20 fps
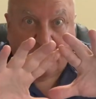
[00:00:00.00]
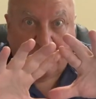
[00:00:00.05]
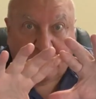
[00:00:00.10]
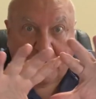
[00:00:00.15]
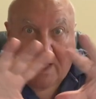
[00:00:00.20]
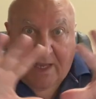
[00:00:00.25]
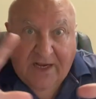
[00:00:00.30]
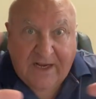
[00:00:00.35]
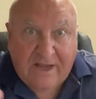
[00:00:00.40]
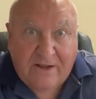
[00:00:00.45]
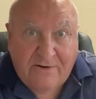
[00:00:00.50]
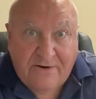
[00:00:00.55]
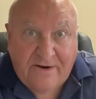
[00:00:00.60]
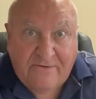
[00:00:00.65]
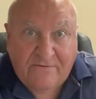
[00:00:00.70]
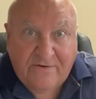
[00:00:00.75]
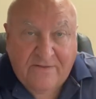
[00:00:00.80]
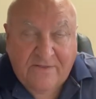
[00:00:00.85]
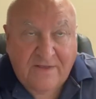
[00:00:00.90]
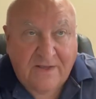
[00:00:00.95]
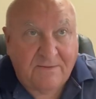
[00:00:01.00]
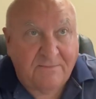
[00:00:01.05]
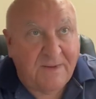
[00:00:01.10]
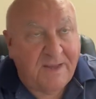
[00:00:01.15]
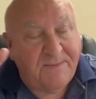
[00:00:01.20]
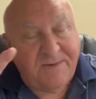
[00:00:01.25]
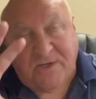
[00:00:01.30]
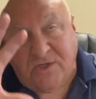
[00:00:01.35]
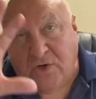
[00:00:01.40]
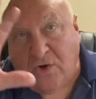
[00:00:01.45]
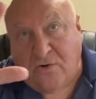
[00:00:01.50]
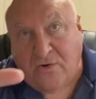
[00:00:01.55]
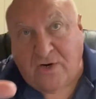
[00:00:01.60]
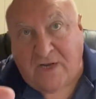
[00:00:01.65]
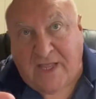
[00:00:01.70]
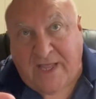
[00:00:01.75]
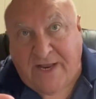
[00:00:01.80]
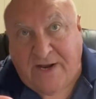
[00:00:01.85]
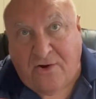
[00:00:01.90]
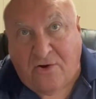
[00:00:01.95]
block out everything, maybe turn the
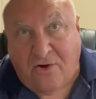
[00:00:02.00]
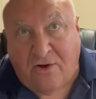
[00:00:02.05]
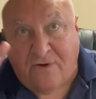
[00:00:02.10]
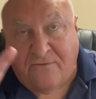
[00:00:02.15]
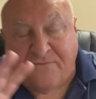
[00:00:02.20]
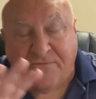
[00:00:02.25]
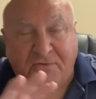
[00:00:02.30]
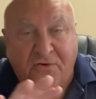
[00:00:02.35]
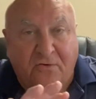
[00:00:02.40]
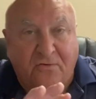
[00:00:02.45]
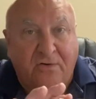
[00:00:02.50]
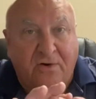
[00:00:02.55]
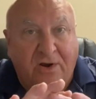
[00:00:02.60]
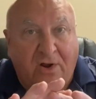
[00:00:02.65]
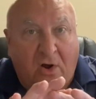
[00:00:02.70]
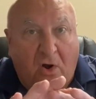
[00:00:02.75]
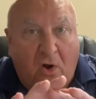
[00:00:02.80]
light off, turn